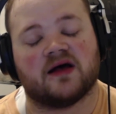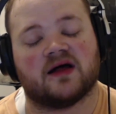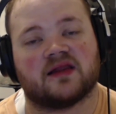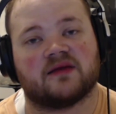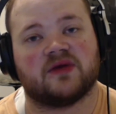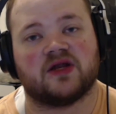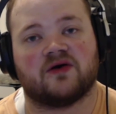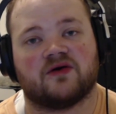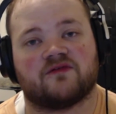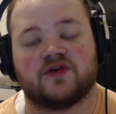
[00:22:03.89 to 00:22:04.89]
Let me
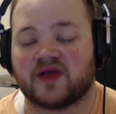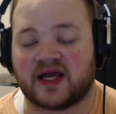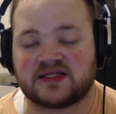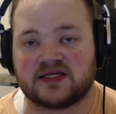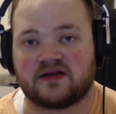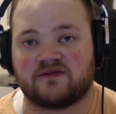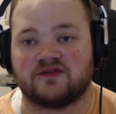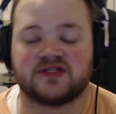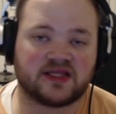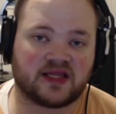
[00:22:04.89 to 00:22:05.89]
know if you liked it, if you
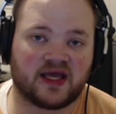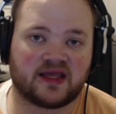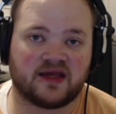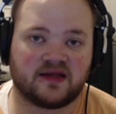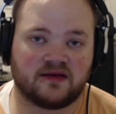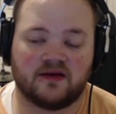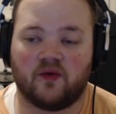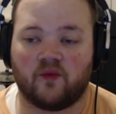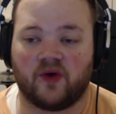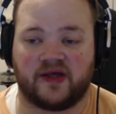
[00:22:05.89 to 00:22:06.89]
didn't like it,
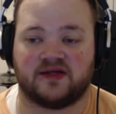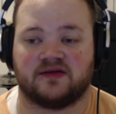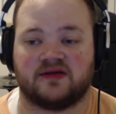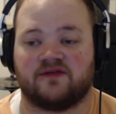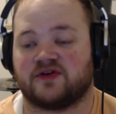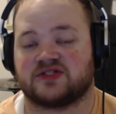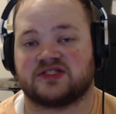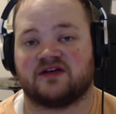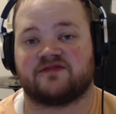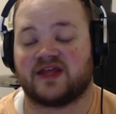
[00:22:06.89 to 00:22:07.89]
if there's
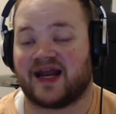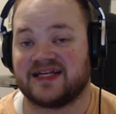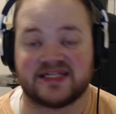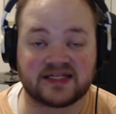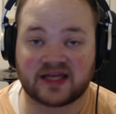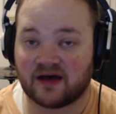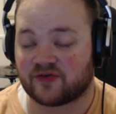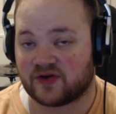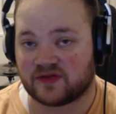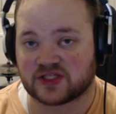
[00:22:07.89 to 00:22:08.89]
stuff that I didn't
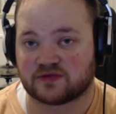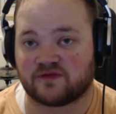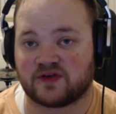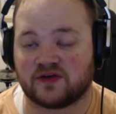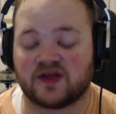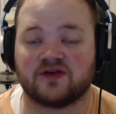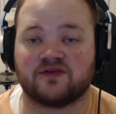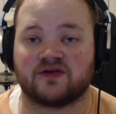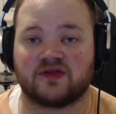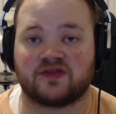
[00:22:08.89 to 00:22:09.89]
cover in this review that you
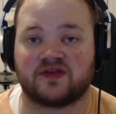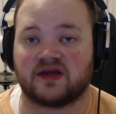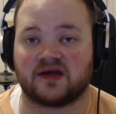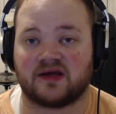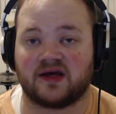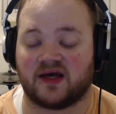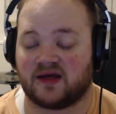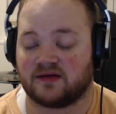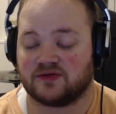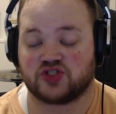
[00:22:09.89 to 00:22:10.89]
think
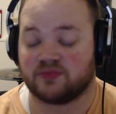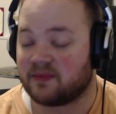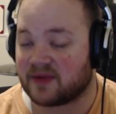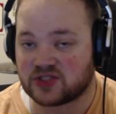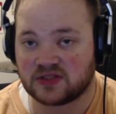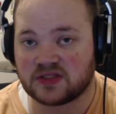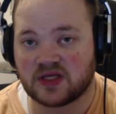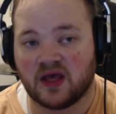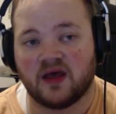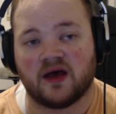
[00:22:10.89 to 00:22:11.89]
should be mentioned.
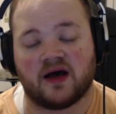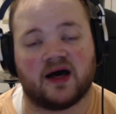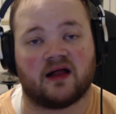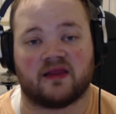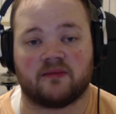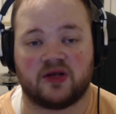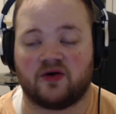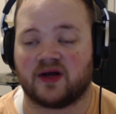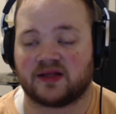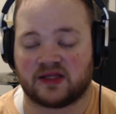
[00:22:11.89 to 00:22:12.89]
Let me
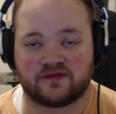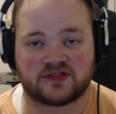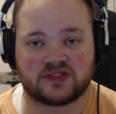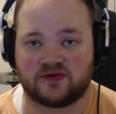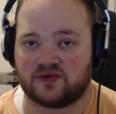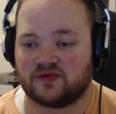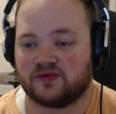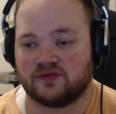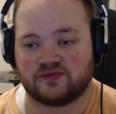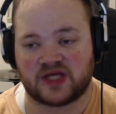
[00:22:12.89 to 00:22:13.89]
know. I'd love
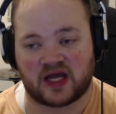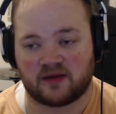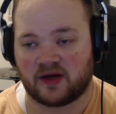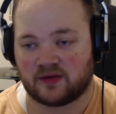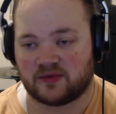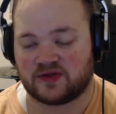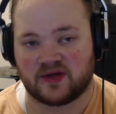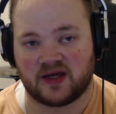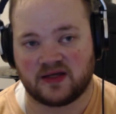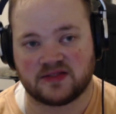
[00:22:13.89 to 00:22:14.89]
to talk about it with you
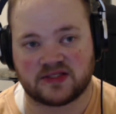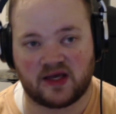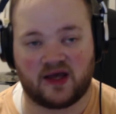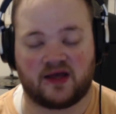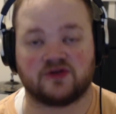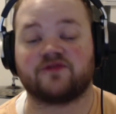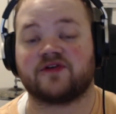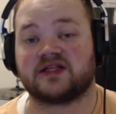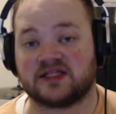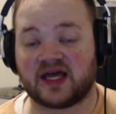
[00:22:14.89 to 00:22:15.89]
guys. Don't
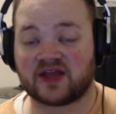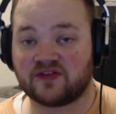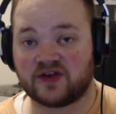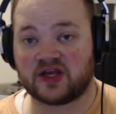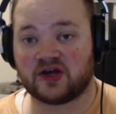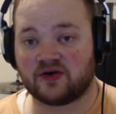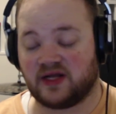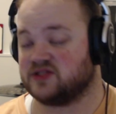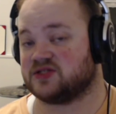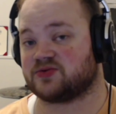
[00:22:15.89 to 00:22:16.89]
forget to like the video
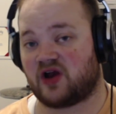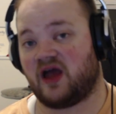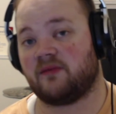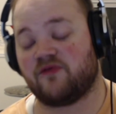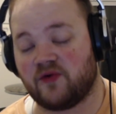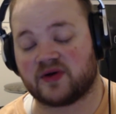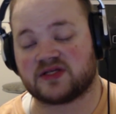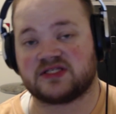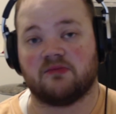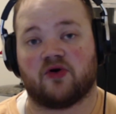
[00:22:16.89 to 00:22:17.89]
and subscribe if you want
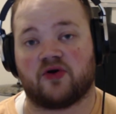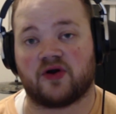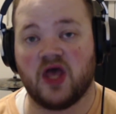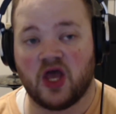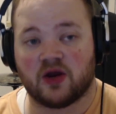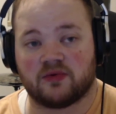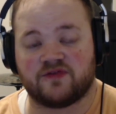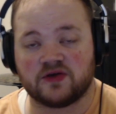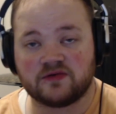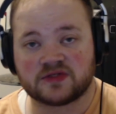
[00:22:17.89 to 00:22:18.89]
to see more
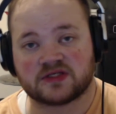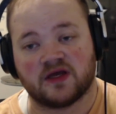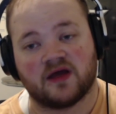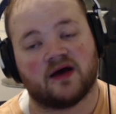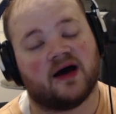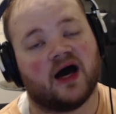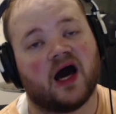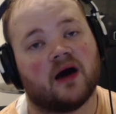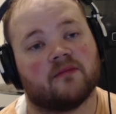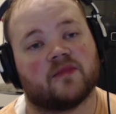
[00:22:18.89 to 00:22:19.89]
reviews
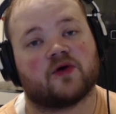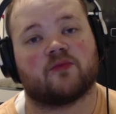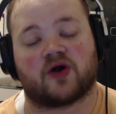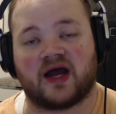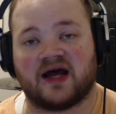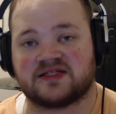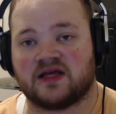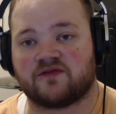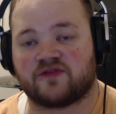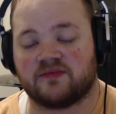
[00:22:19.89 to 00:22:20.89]
or more
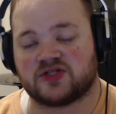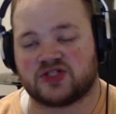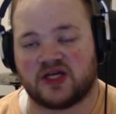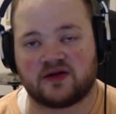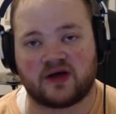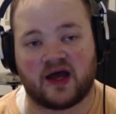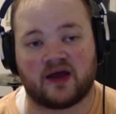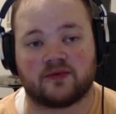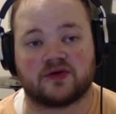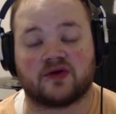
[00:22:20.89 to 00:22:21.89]
content from this channel.
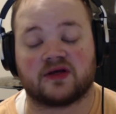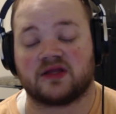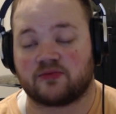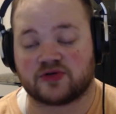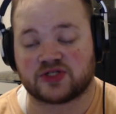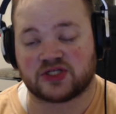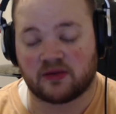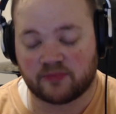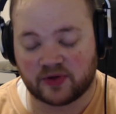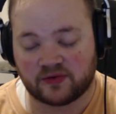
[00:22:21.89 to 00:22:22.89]
I would greatly
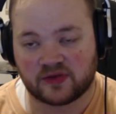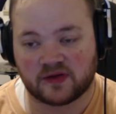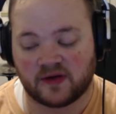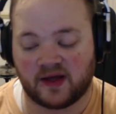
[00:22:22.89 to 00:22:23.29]
appreciate both.